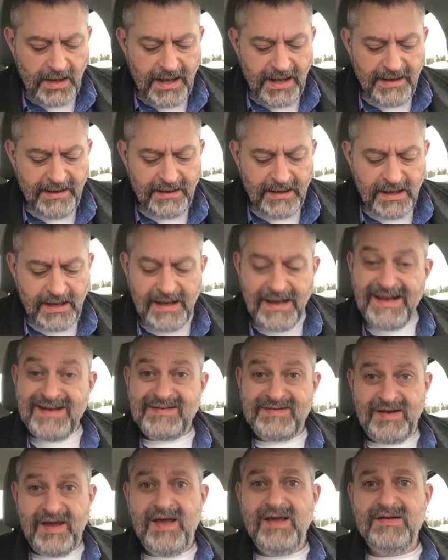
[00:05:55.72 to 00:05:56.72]
And
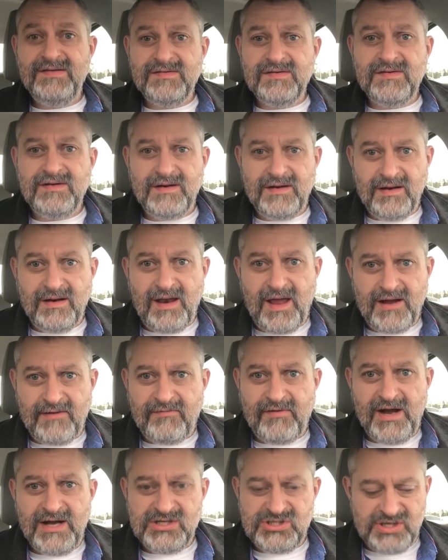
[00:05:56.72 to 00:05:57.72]
it tastes like
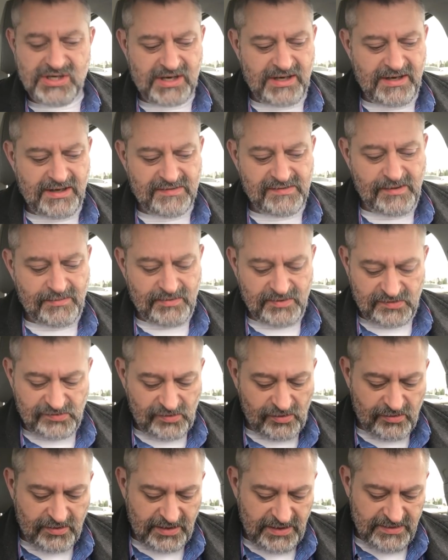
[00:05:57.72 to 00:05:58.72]
fried chicken, except it's
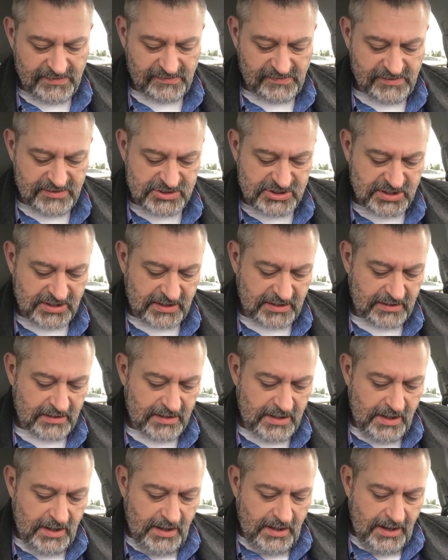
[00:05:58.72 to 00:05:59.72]
turkey instead of chicken.
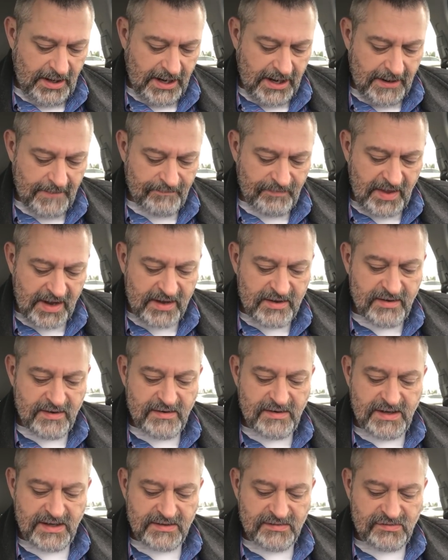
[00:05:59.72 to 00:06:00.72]
They could
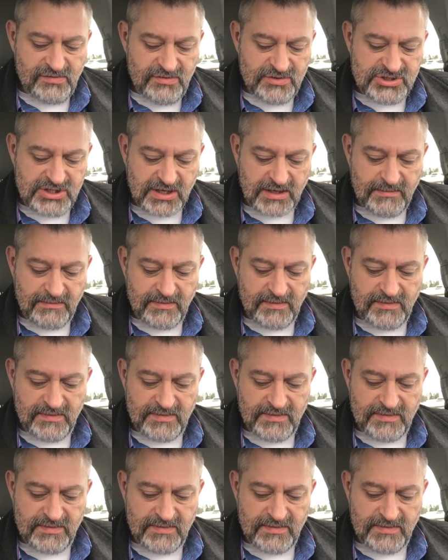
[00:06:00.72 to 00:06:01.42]
have done two chicken